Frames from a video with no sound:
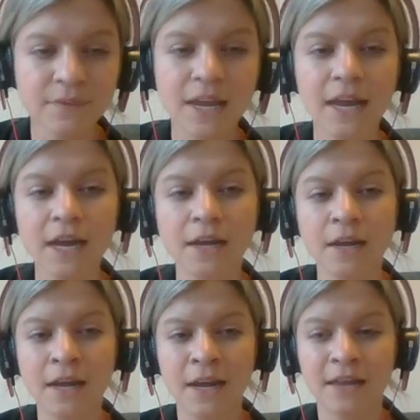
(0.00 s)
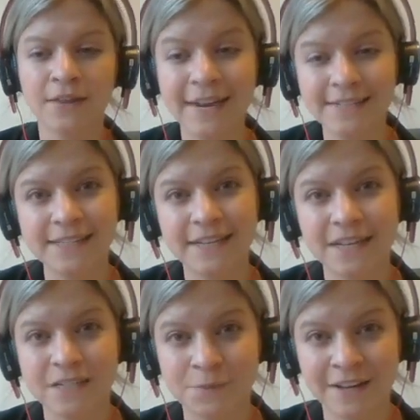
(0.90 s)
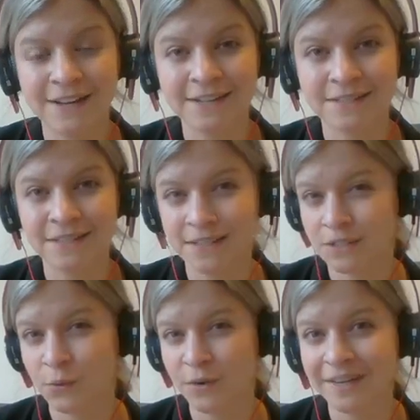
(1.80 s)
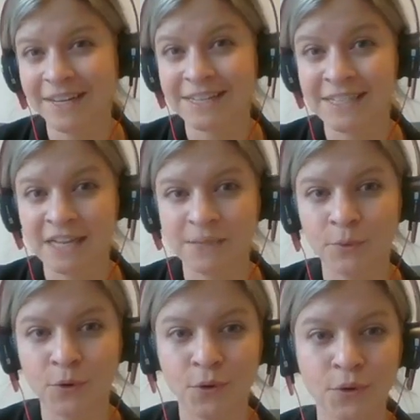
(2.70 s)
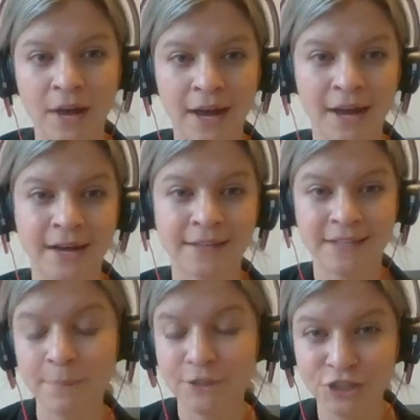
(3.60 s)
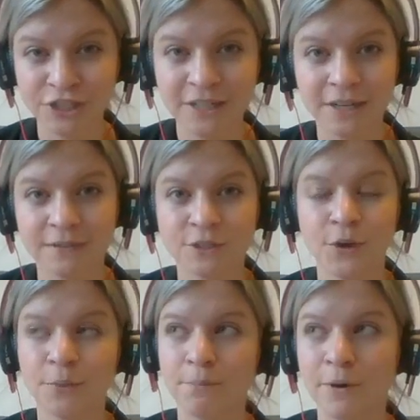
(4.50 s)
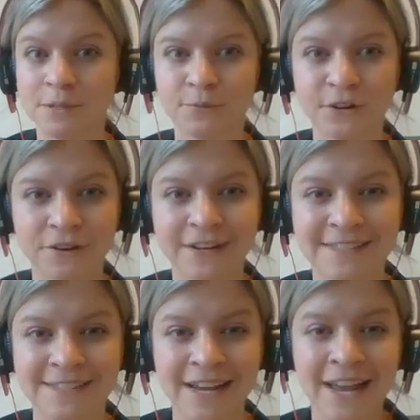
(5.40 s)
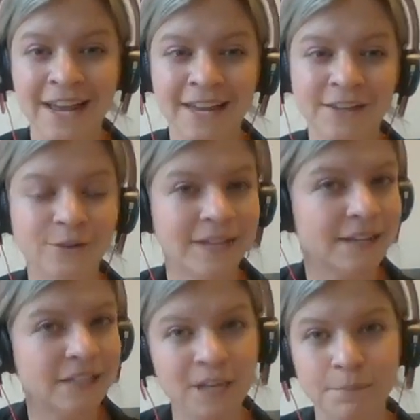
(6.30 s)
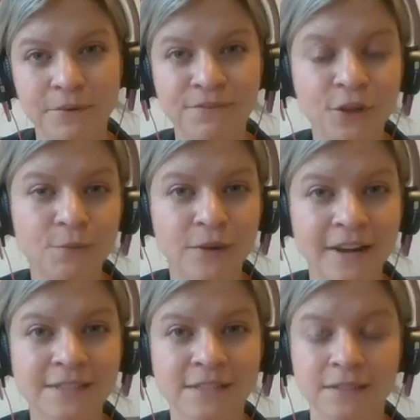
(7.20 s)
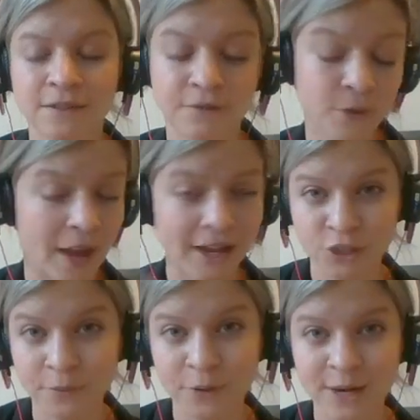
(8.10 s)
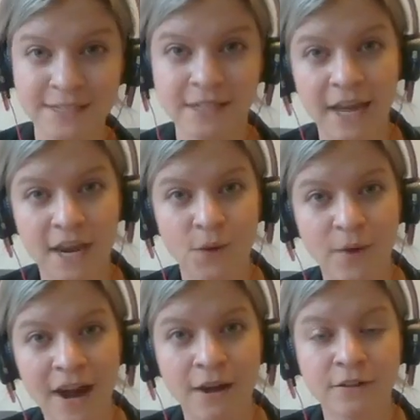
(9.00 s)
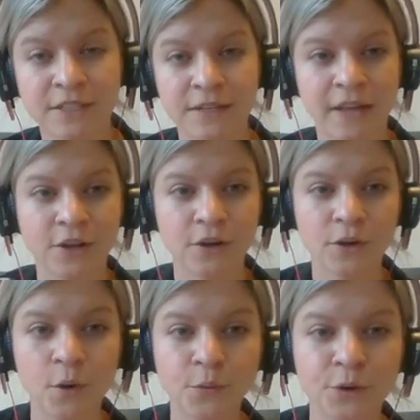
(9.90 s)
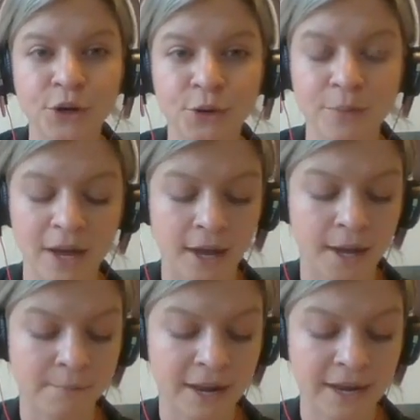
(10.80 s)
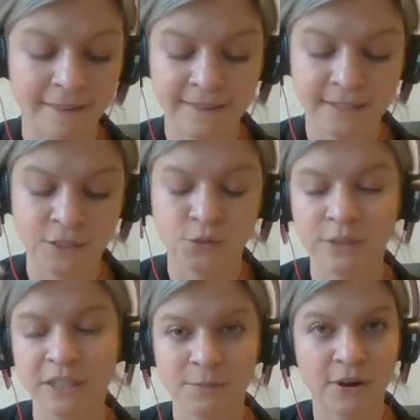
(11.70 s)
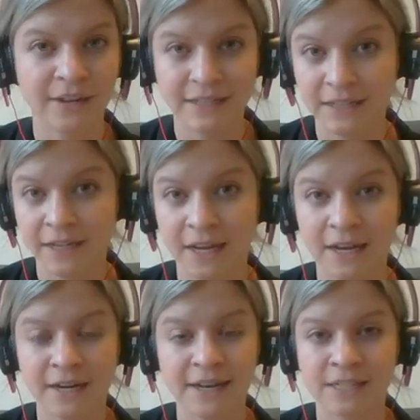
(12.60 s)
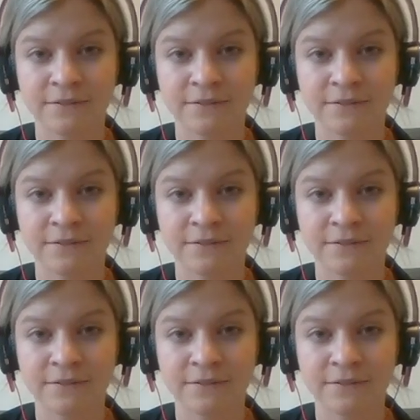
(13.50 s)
And the nice thing is because this is a really accessible temperature, so most breweries, you tend to keep a few extra bricks laying around in like your cold room. And I think this is a really smart idea in case of